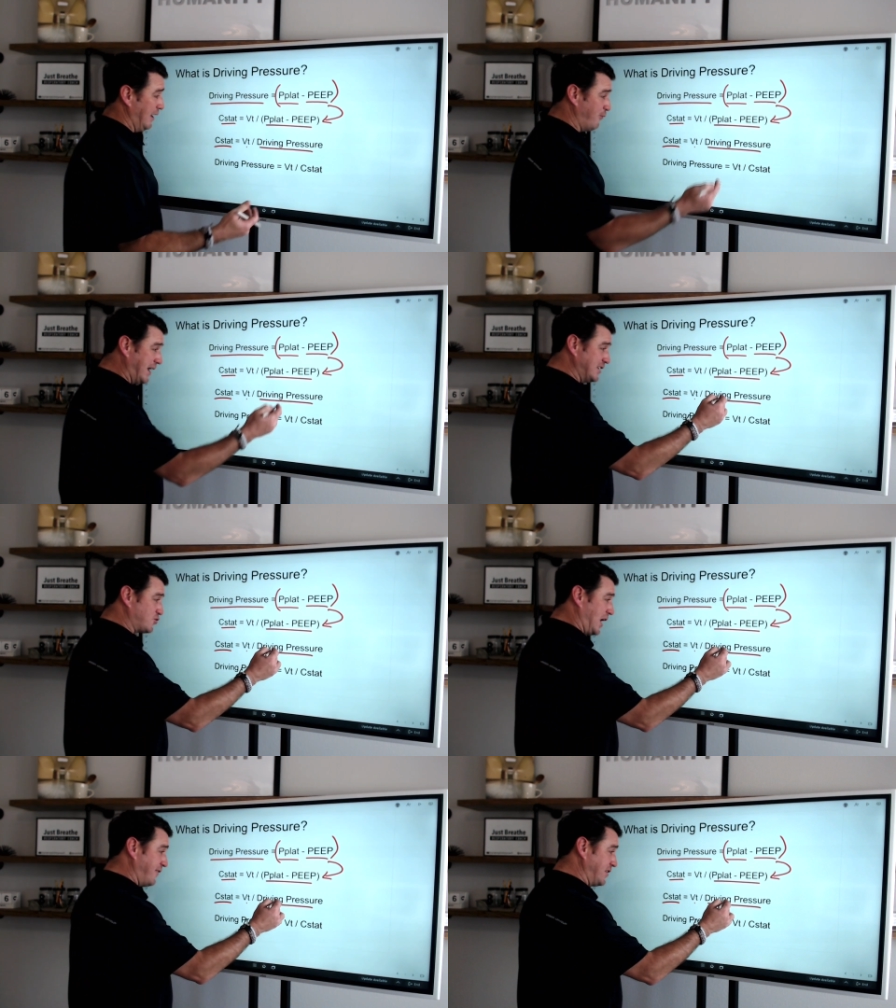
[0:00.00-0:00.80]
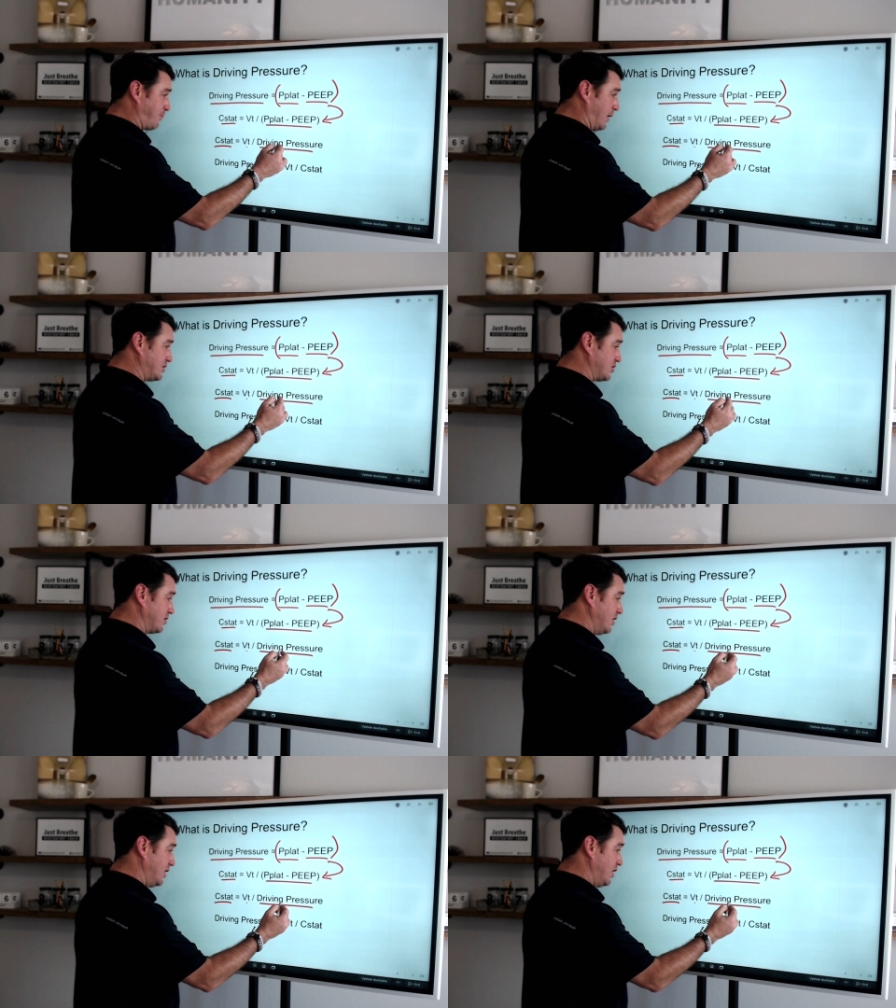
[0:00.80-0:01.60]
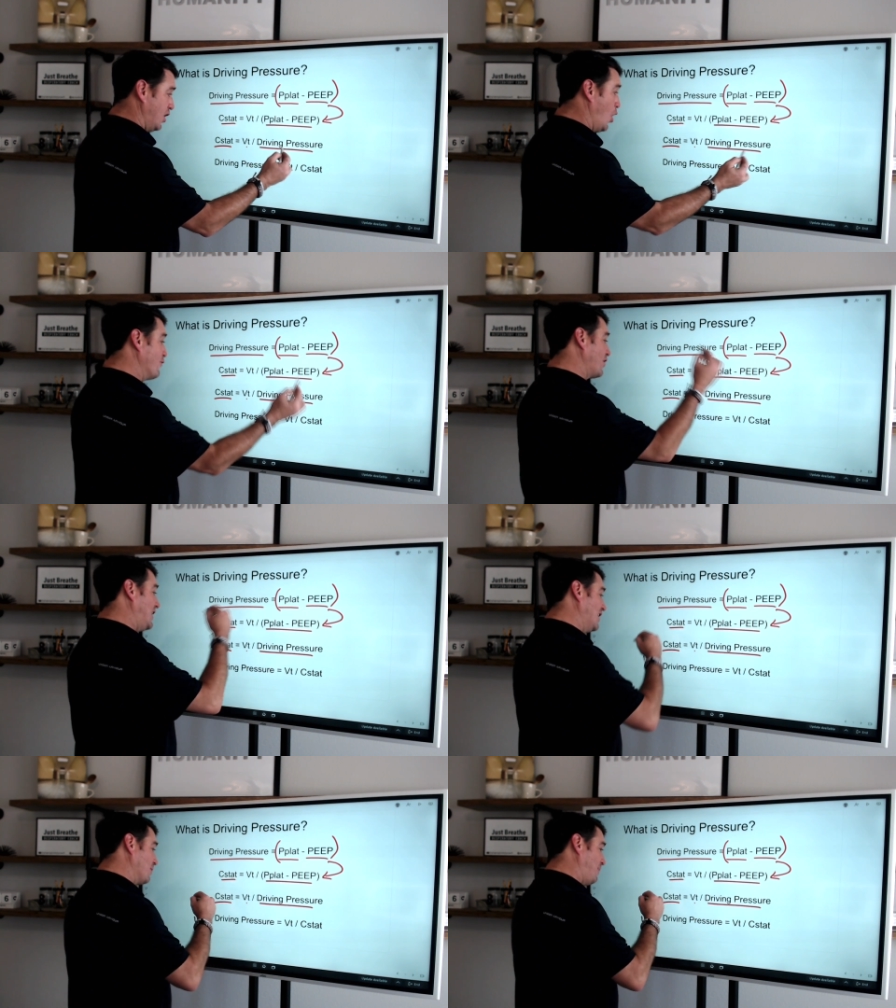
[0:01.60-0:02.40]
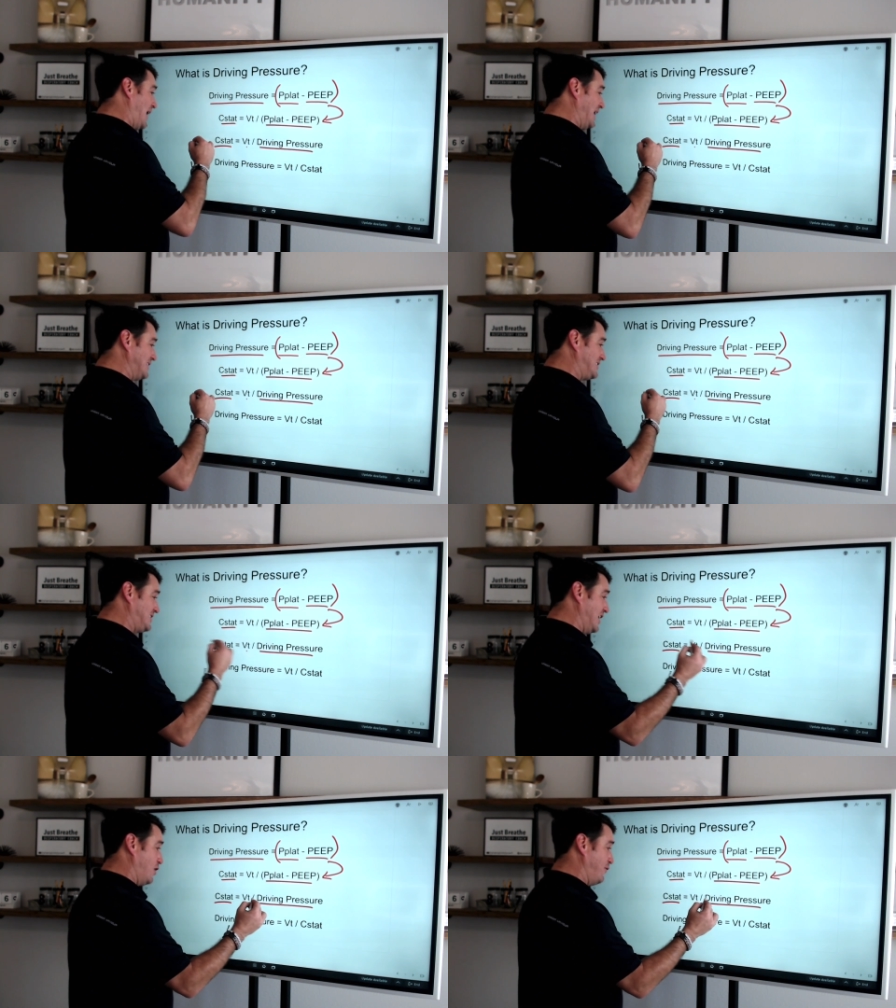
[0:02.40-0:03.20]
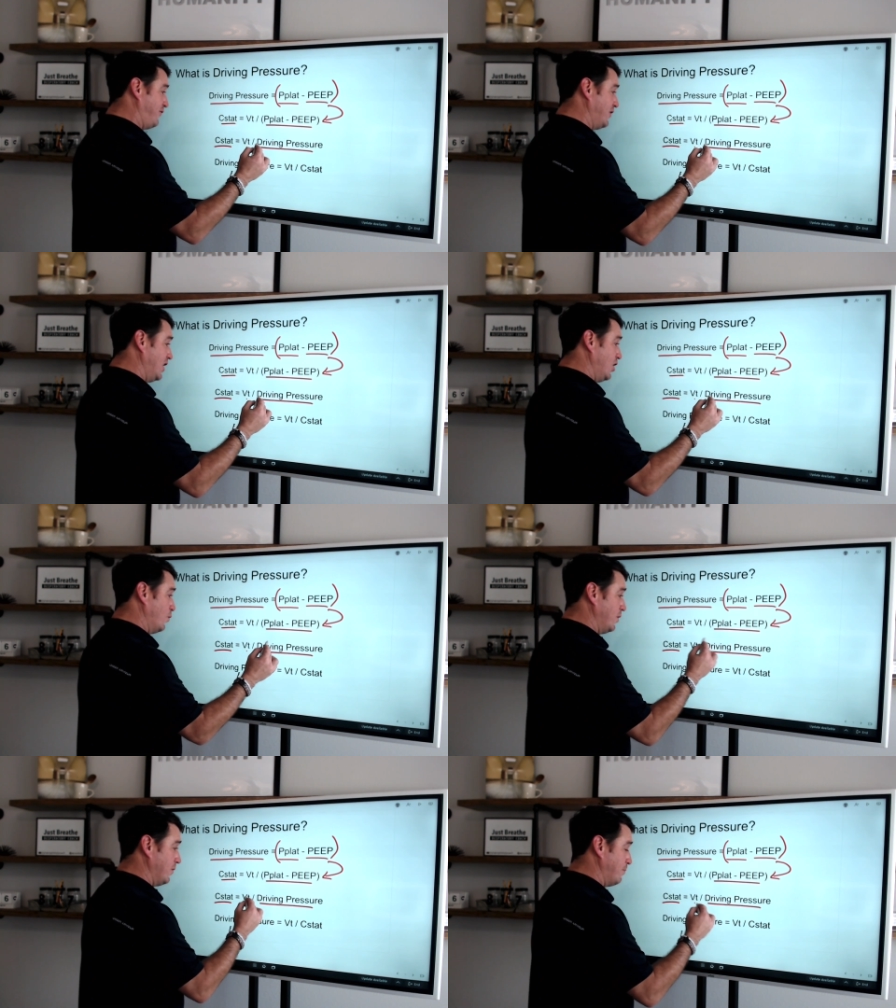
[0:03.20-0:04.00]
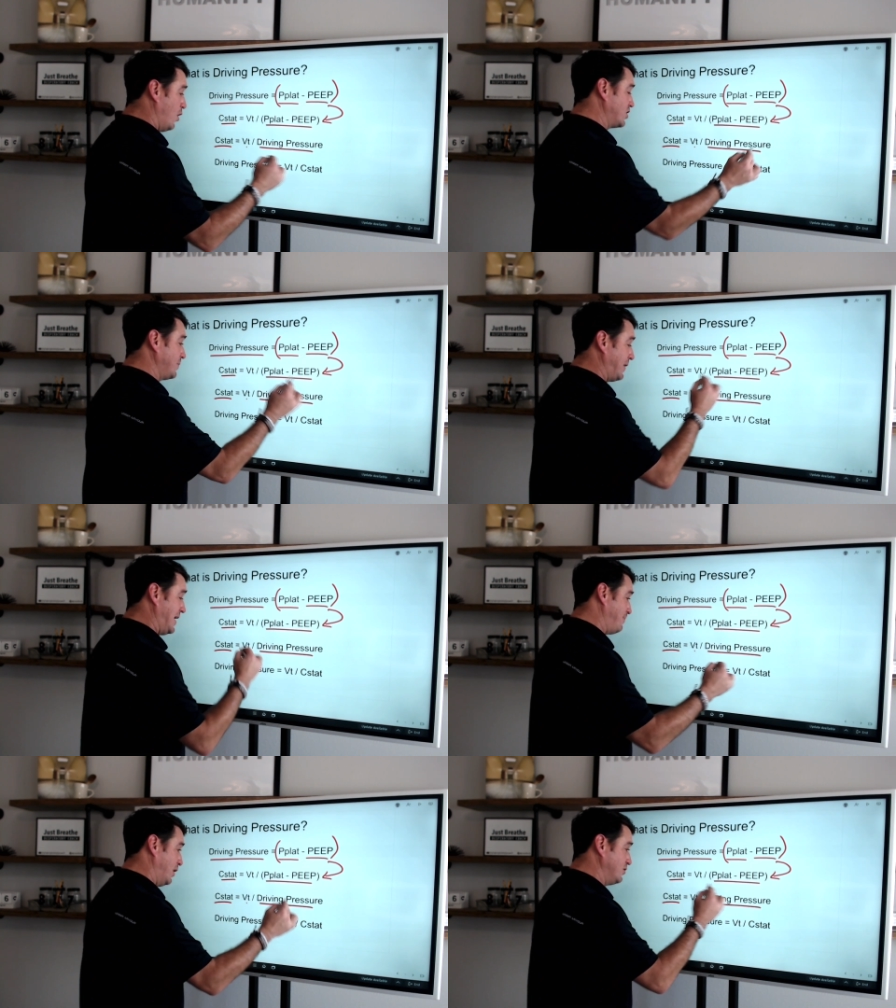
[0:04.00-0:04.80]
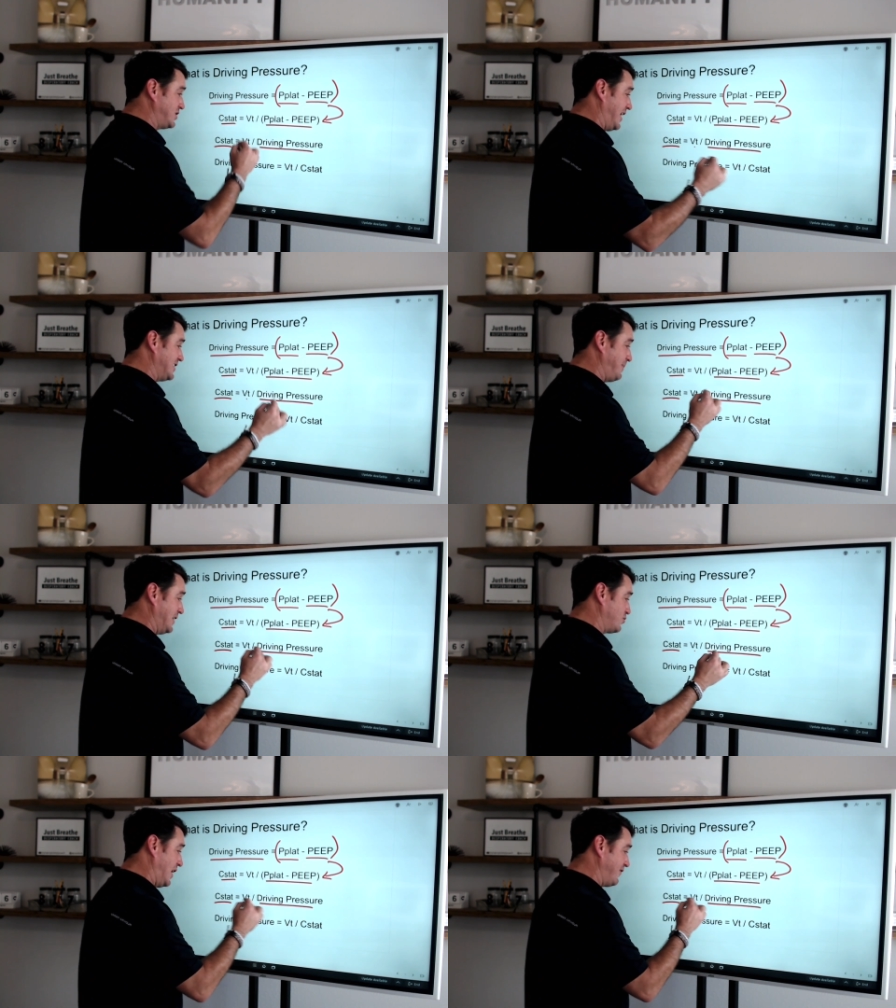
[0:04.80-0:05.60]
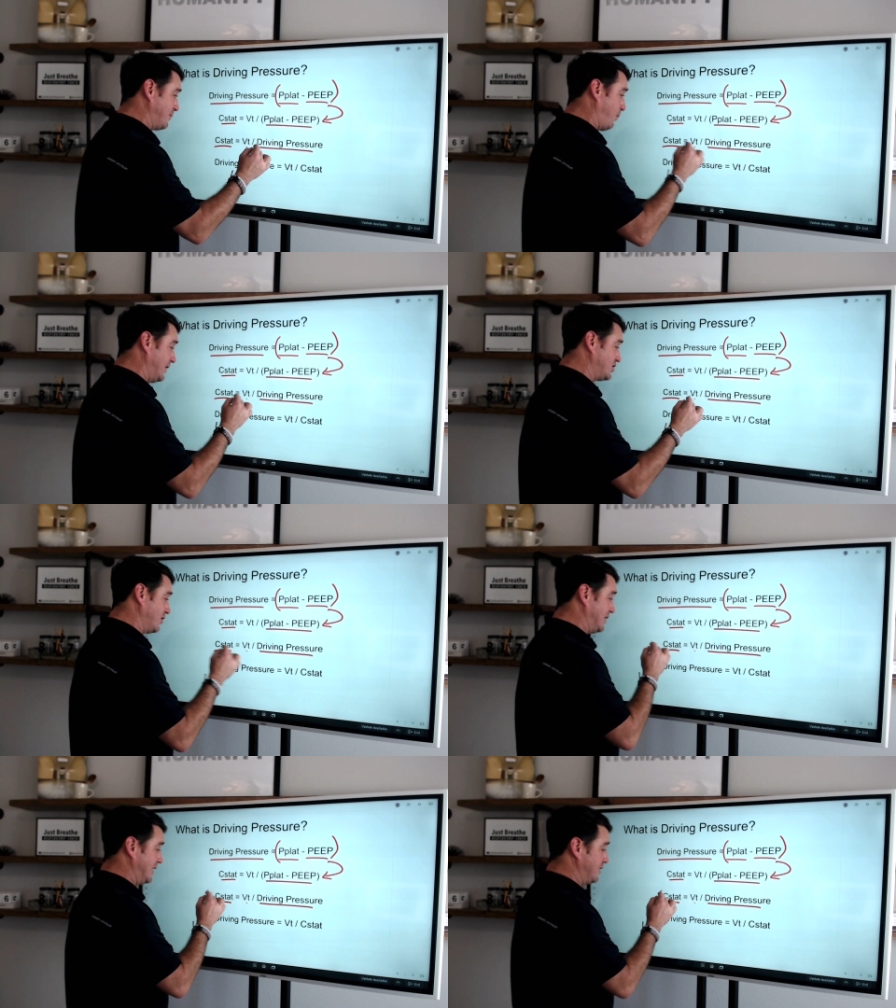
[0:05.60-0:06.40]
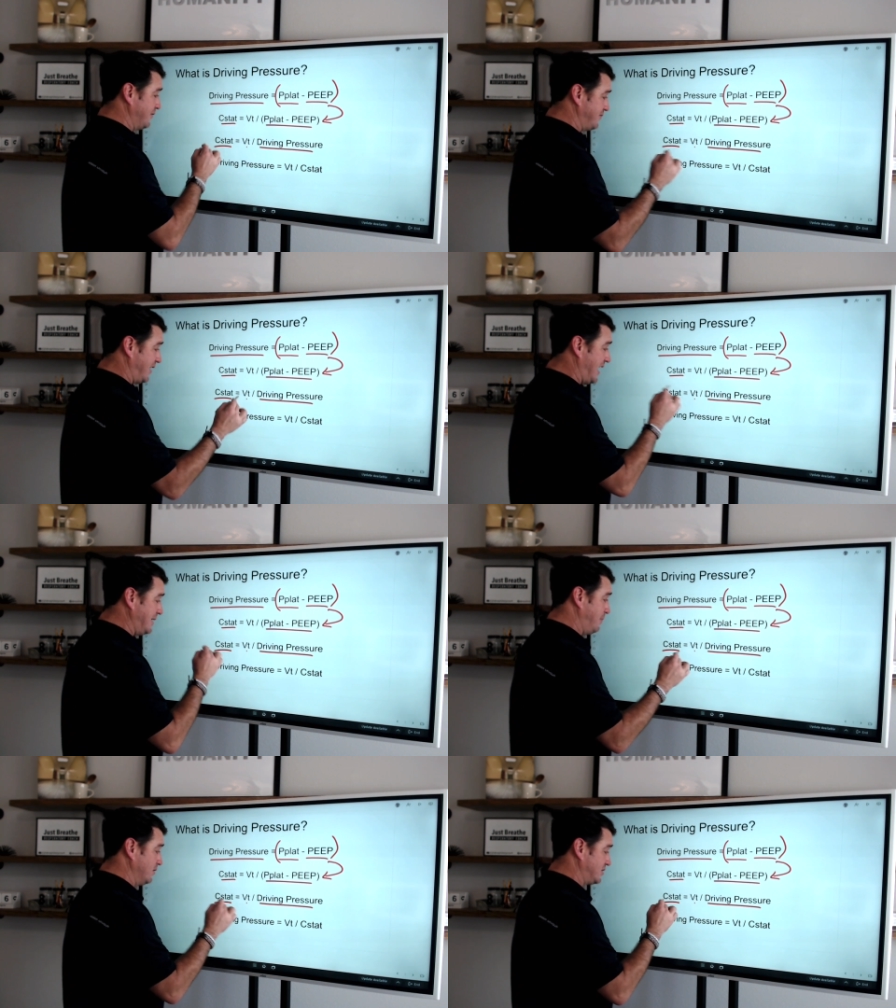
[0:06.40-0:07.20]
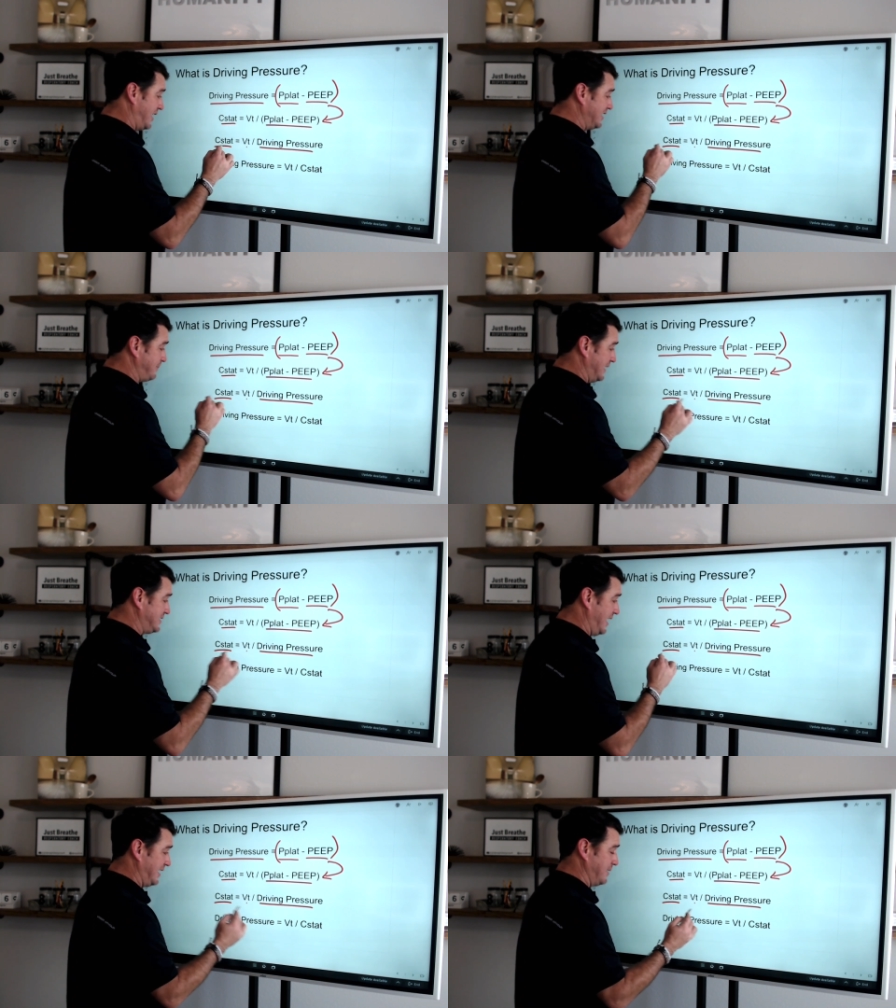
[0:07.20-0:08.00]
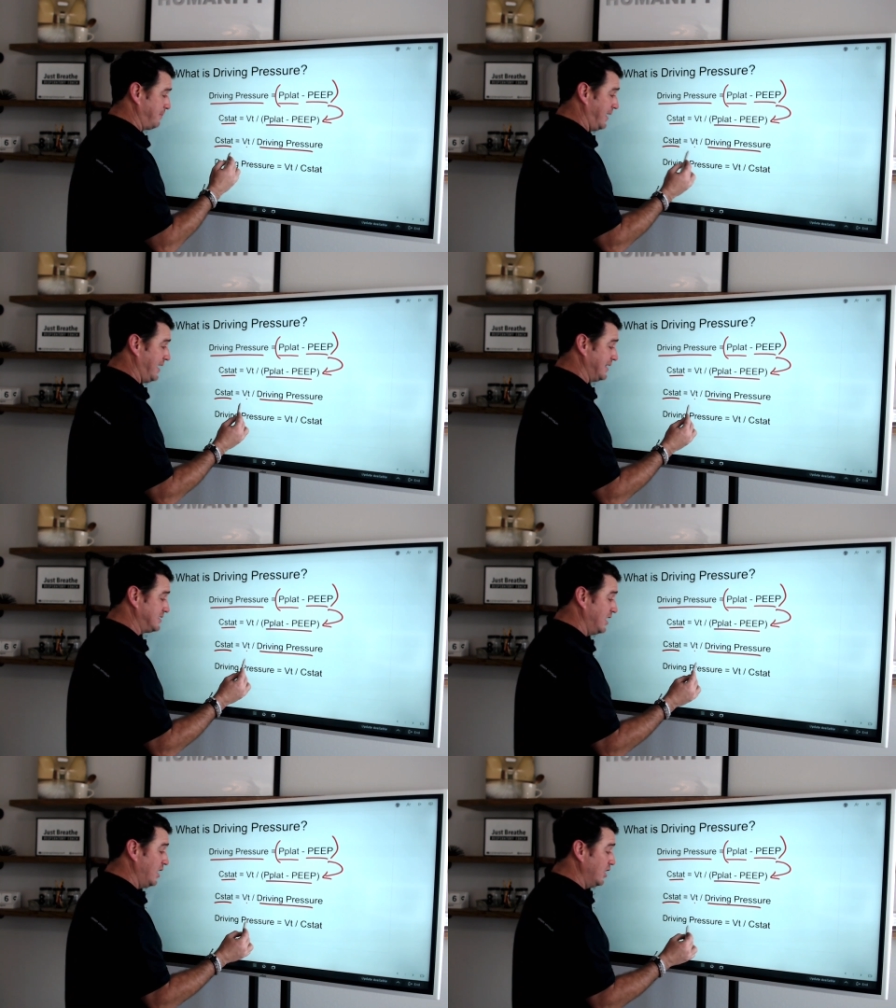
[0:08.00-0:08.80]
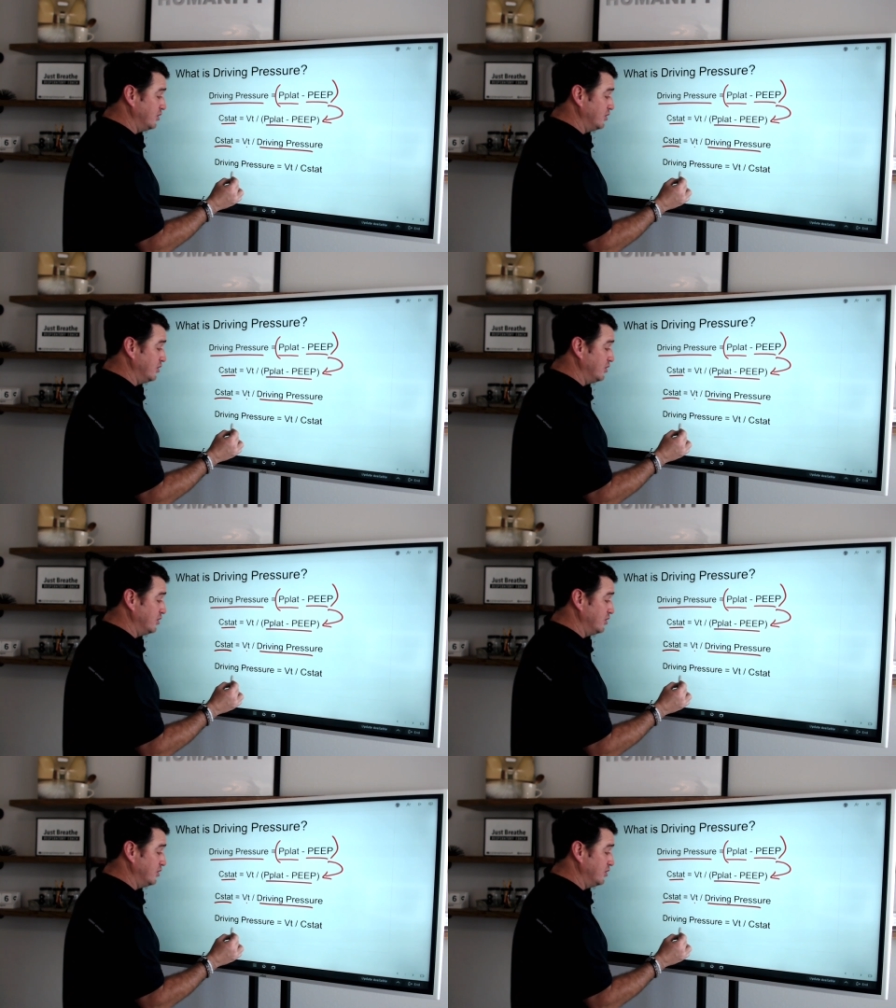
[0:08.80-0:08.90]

If we get driving pressure over here by itself, we'll multiply both sides by driving pressure and then divide both sides by static compliance,